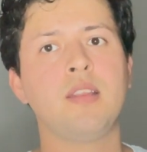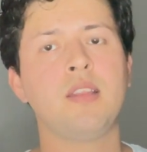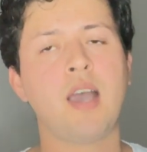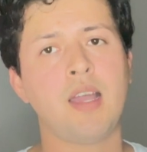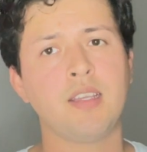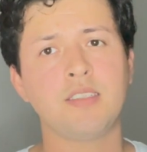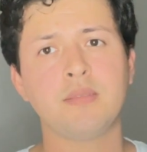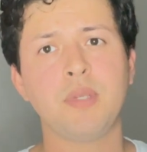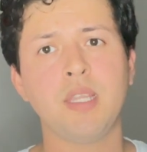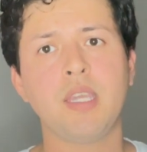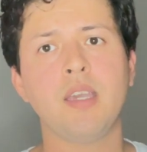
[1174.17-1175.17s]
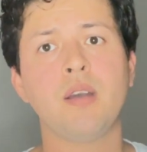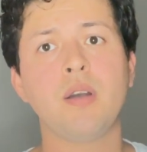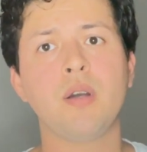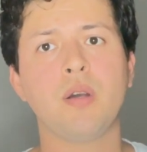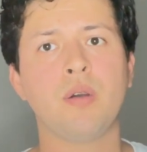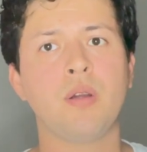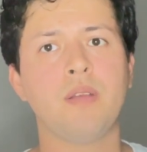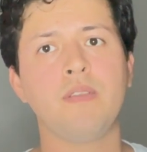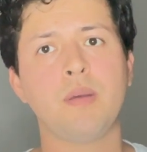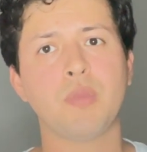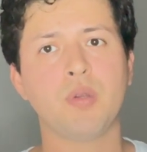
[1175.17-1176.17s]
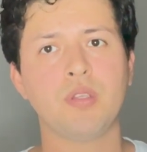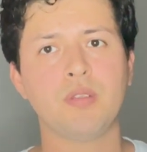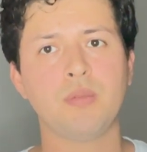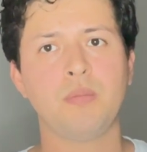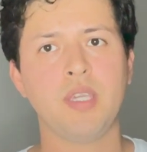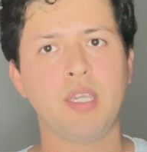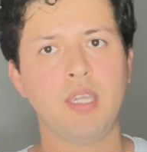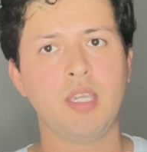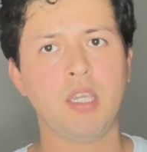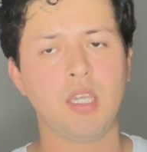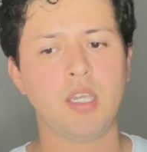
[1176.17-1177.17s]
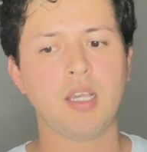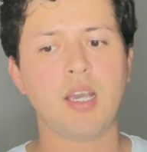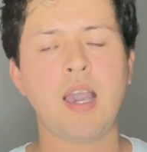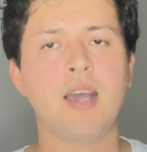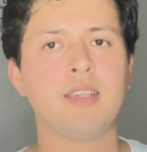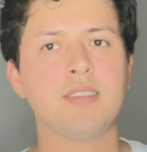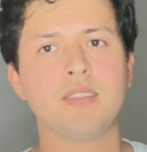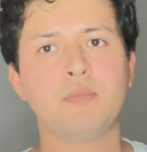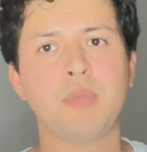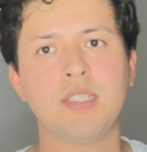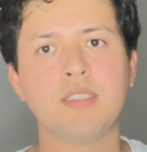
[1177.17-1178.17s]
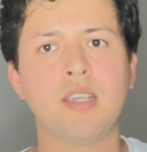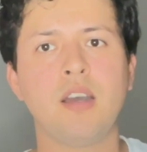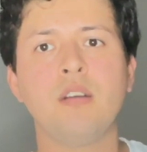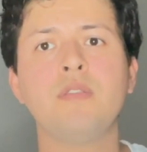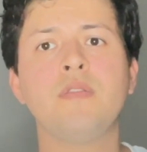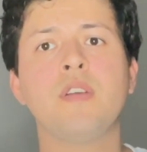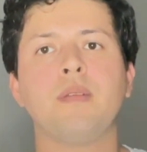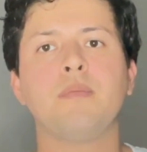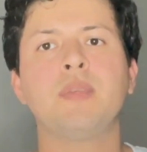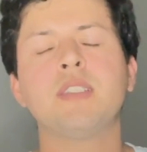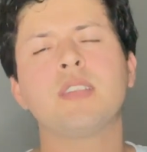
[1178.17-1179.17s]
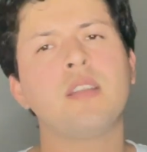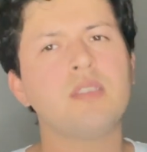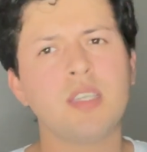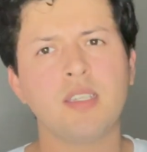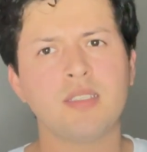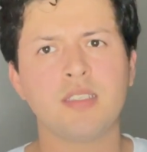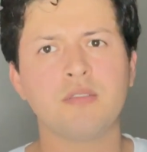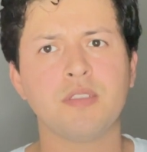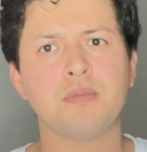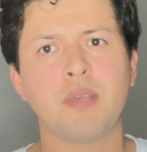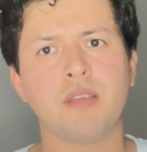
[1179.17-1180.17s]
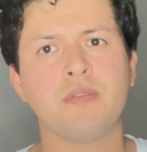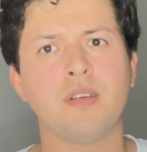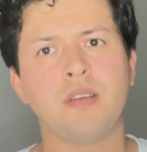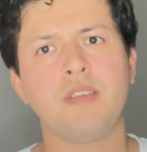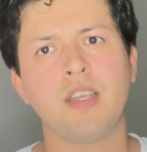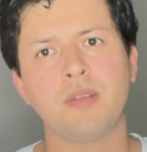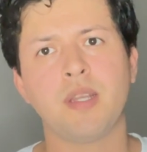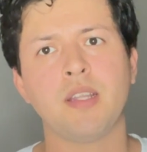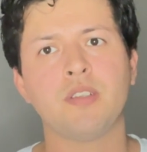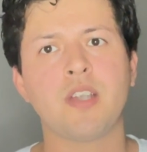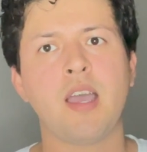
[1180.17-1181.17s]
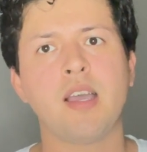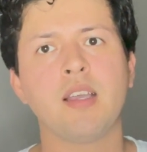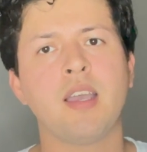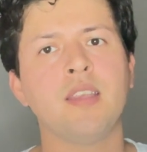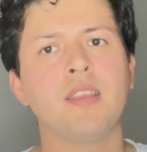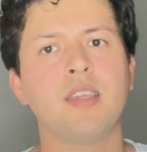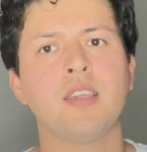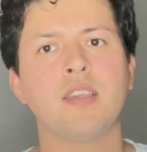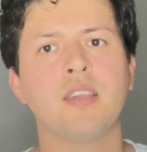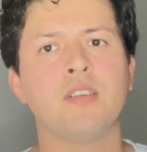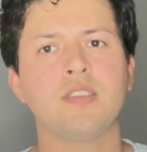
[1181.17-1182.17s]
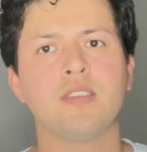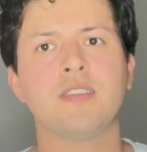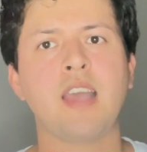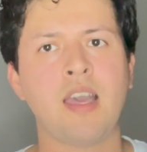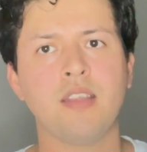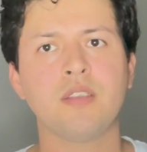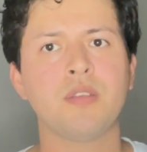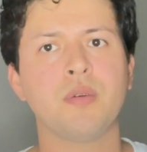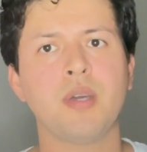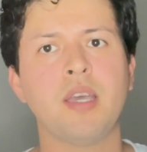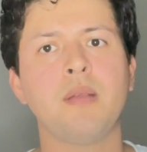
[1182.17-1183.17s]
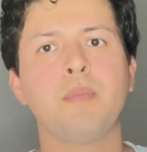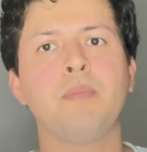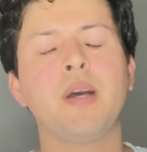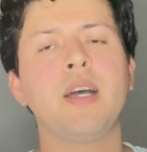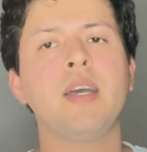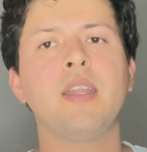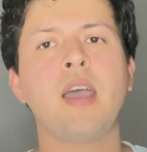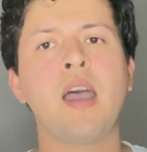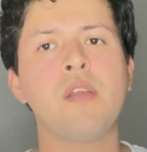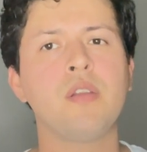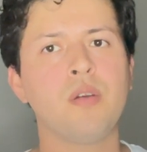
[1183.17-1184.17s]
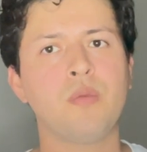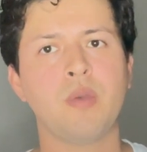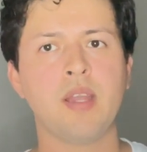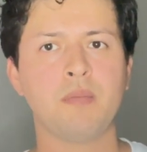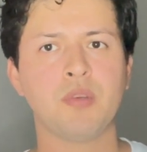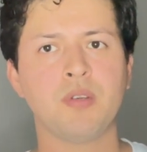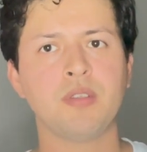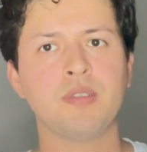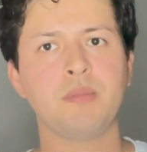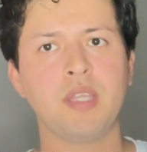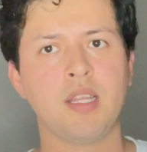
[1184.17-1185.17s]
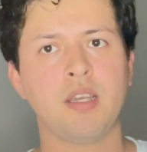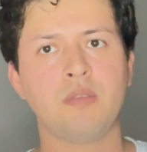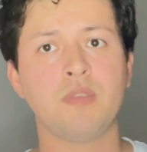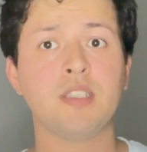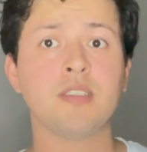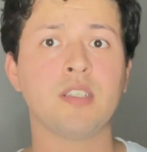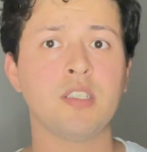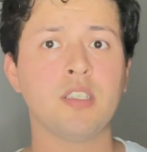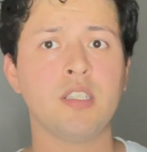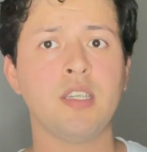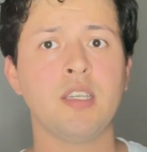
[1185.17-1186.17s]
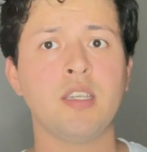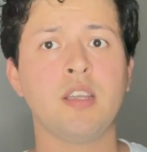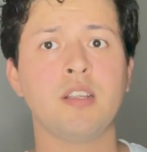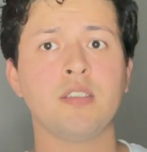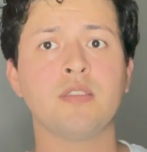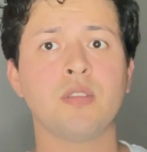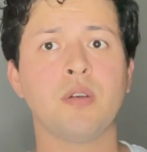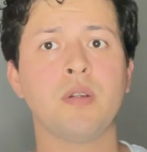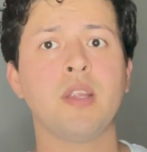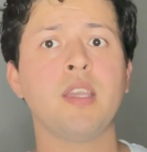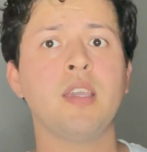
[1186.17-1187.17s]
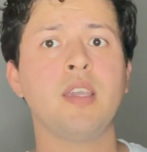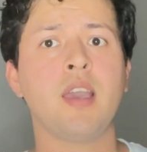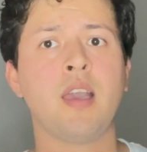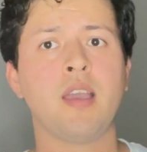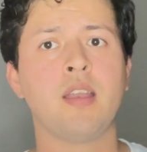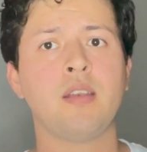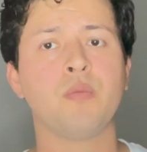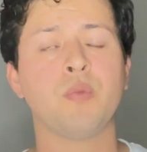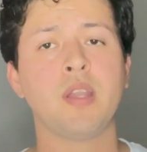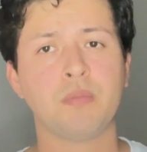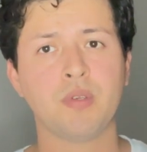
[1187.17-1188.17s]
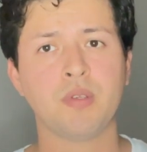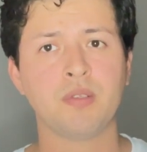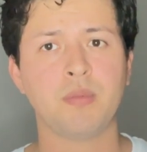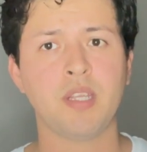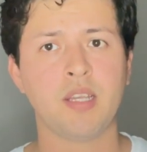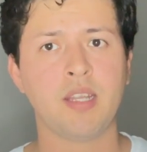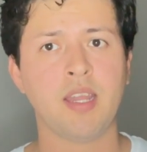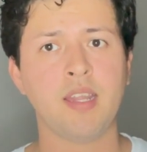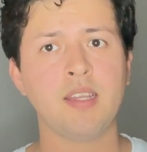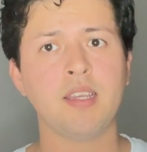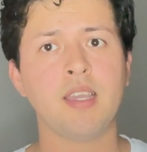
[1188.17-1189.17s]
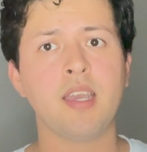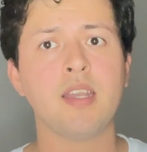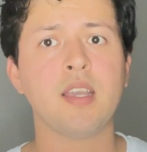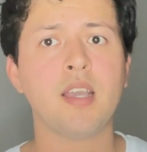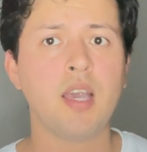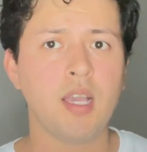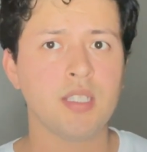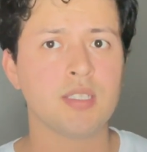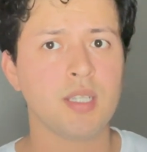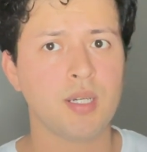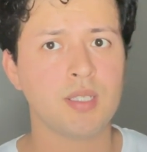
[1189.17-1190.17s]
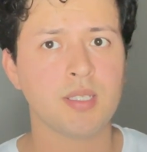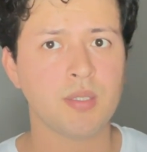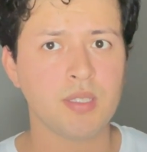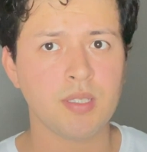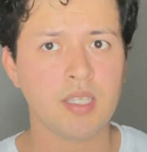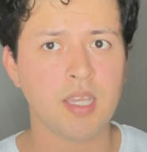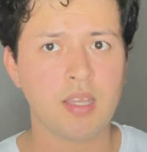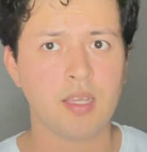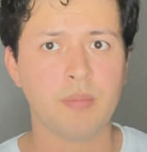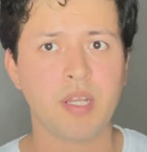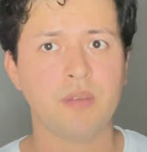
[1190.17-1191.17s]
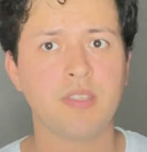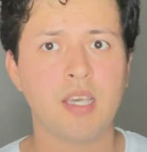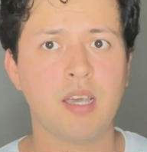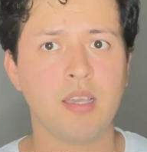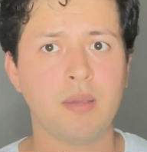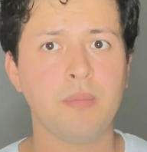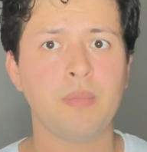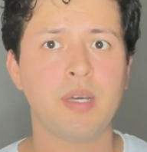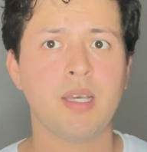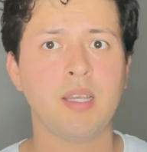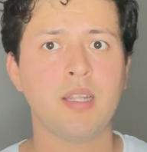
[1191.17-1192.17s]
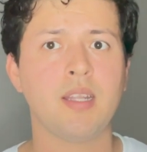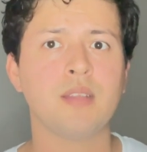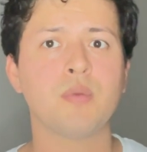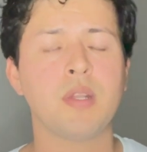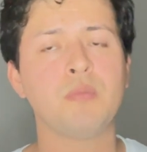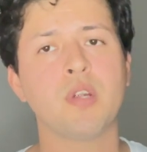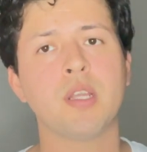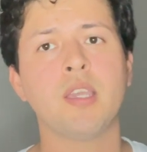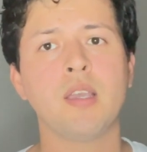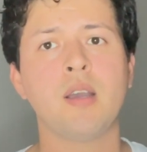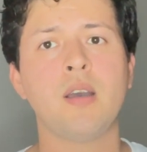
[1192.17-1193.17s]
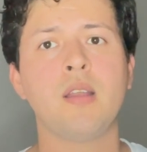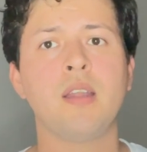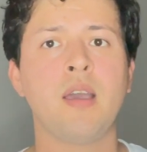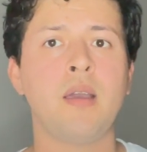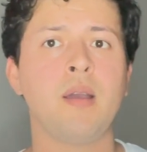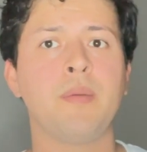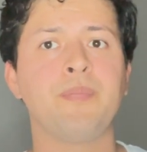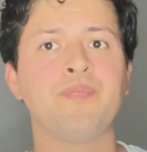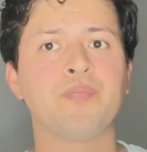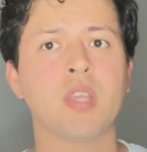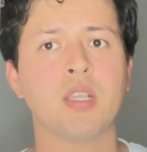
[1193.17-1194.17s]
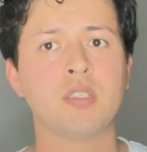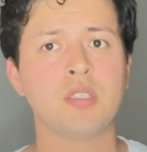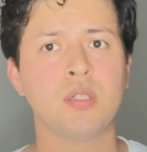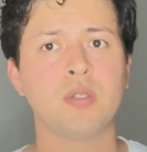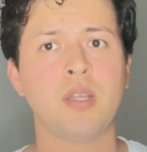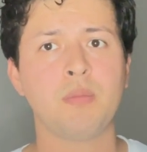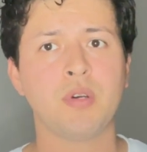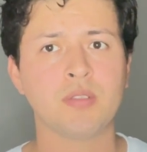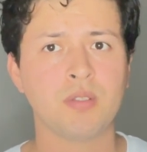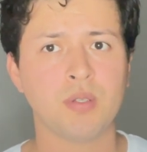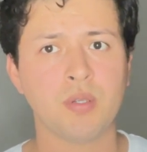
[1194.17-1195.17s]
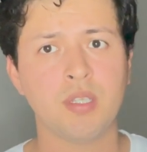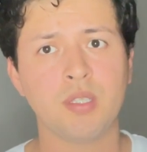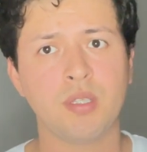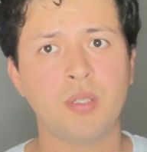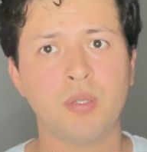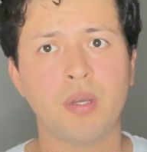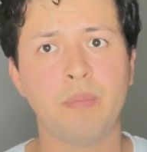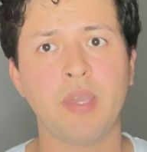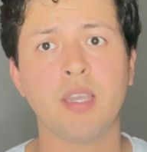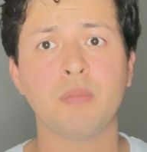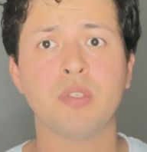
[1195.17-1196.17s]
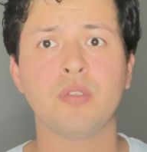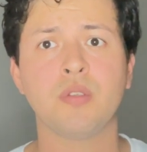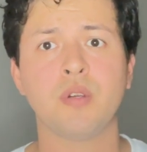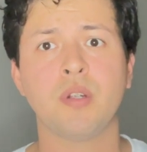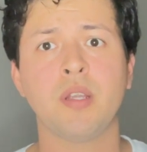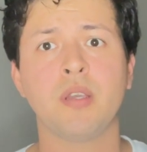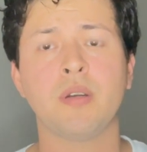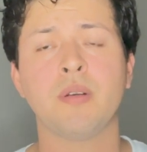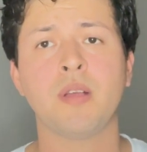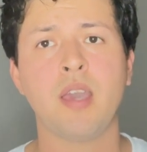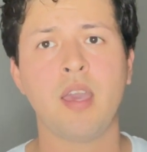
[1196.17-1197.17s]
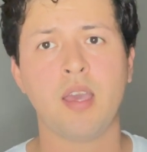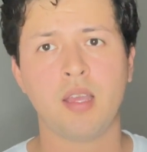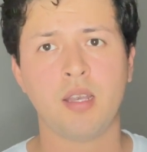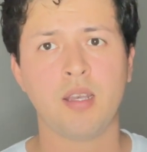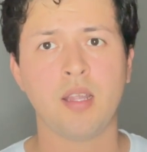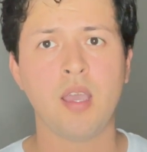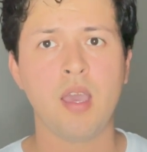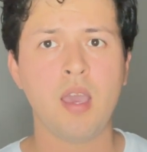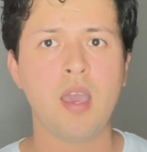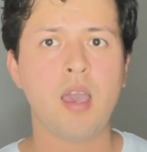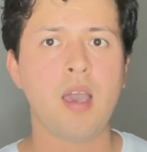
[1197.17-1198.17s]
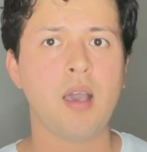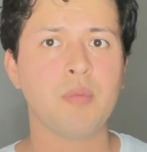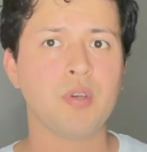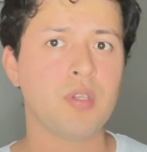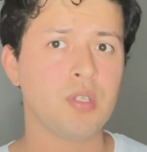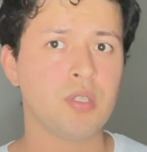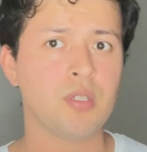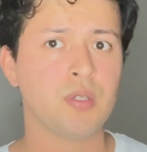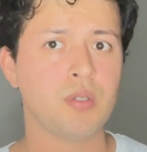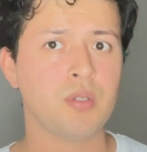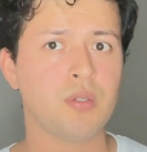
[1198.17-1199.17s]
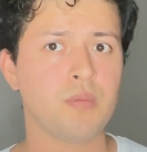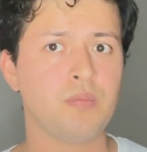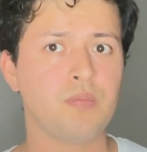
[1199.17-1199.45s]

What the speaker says: Dana's video or if I'm going to be as myself, because I don't think it's disrespectful if I do it in drag. I think it'll just add to it, but I don't know when I'm going to be done researching her story and when I'm going to be done editing it. So it's going to take a little bit of time, but that's what I'm working on. Soon I'm also going to do a makeup tutorial and I'm going to